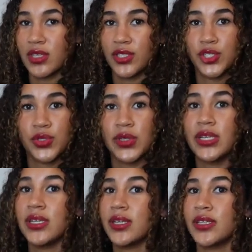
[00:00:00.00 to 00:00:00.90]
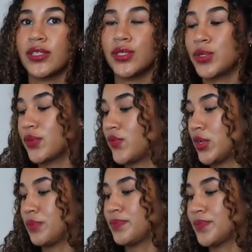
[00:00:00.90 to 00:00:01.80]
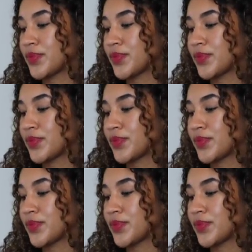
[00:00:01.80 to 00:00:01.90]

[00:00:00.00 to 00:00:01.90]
a tree and you can film.